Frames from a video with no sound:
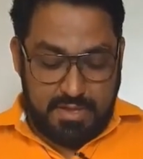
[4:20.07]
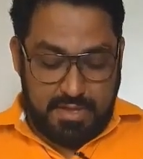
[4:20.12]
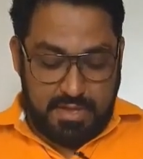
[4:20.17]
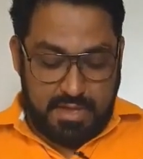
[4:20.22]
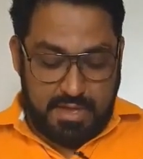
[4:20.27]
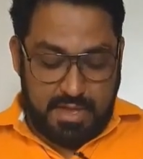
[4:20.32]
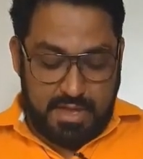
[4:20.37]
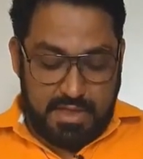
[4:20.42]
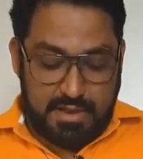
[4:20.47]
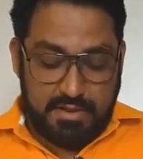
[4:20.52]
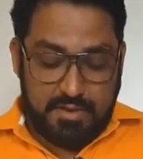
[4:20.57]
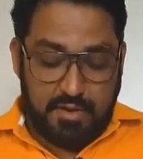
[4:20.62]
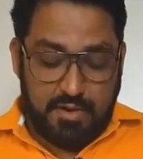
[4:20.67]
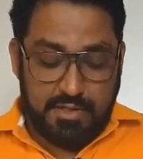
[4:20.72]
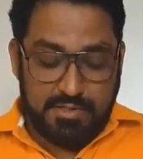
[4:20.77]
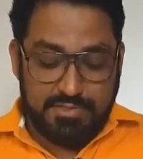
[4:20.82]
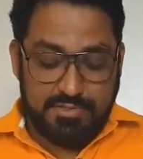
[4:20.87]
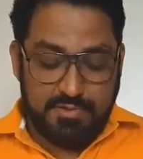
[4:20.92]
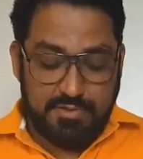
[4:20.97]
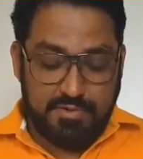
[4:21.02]
And
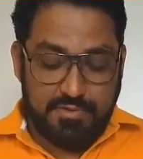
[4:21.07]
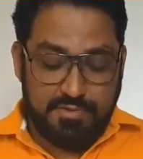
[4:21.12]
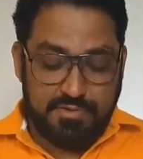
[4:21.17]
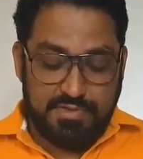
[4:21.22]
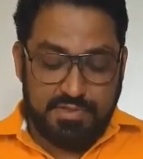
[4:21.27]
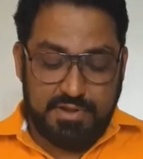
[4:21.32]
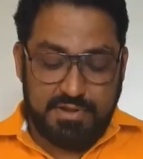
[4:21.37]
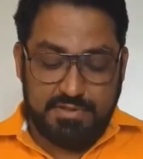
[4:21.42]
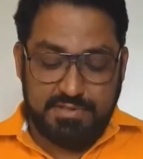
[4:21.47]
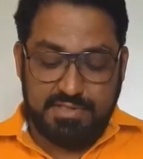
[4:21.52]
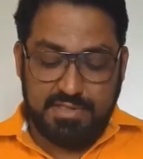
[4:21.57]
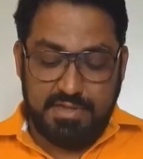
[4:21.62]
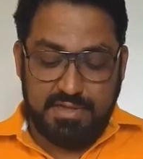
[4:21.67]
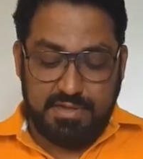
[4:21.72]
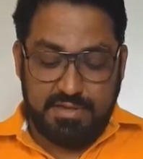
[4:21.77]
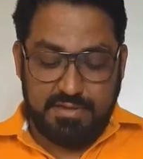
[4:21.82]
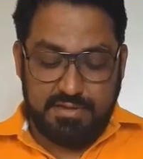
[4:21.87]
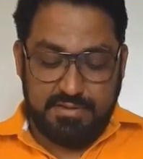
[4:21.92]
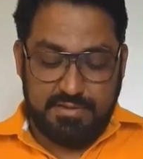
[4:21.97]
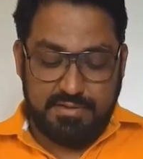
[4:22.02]
also there is
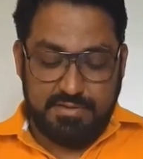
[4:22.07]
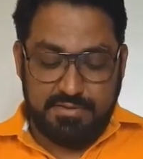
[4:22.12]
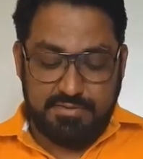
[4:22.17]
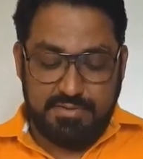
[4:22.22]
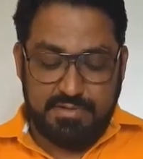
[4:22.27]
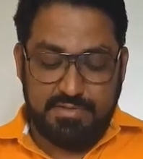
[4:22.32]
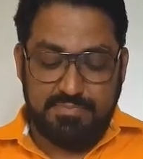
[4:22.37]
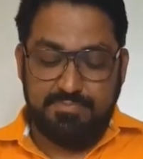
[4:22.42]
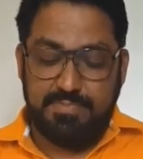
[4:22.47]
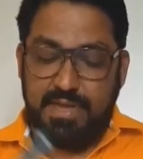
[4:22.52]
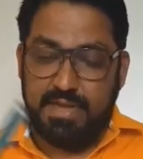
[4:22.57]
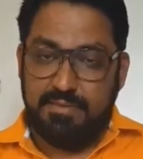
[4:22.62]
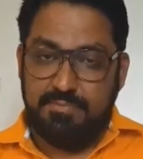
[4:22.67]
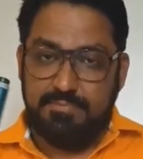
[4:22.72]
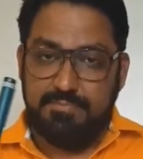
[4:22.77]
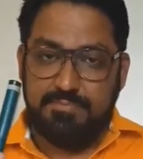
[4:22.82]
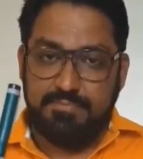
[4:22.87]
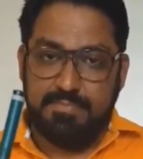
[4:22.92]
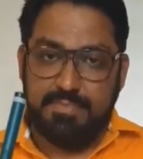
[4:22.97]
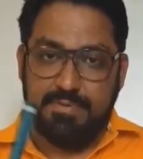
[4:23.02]
a
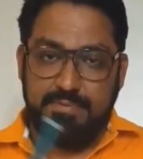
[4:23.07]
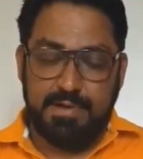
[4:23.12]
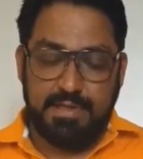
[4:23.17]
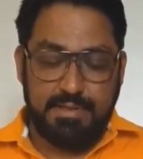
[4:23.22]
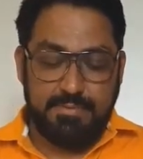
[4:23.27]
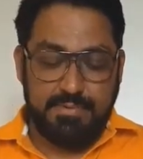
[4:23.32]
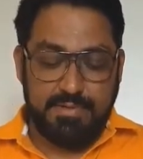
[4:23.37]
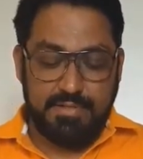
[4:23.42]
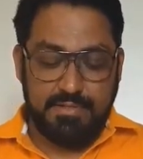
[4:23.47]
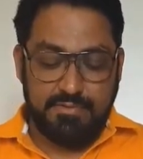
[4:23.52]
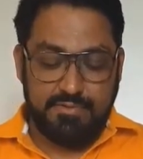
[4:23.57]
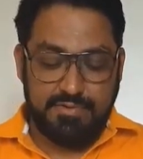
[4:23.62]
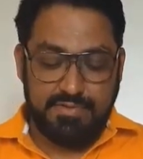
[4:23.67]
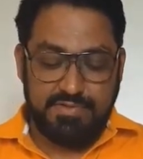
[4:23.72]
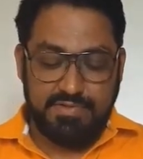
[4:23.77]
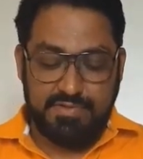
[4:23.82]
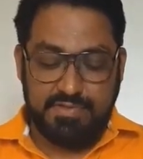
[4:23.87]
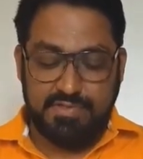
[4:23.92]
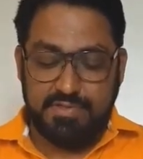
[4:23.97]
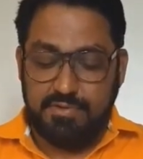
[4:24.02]
pen available
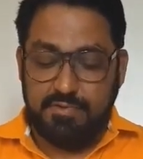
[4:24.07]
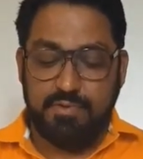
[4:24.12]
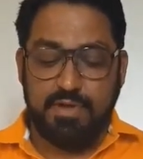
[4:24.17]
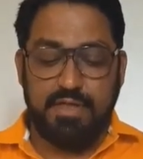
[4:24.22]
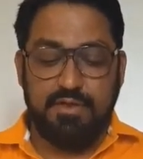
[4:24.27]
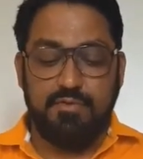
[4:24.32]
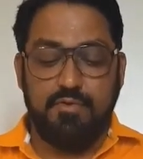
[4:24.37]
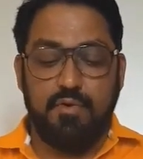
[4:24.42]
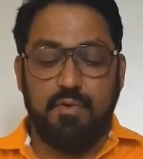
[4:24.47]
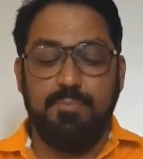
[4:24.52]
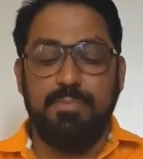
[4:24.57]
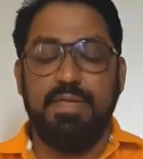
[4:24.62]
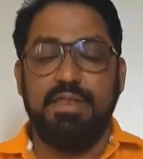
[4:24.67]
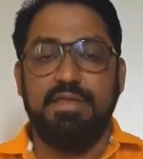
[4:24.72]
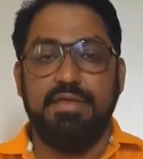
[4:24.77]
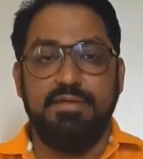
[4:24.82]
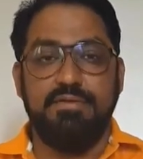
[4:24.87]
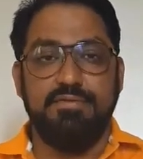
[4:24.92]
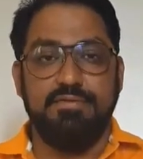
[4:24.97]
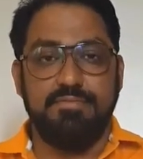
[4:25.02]
which is you can open
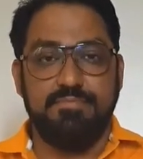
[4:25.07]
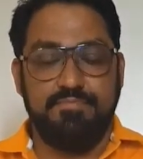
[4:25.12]
it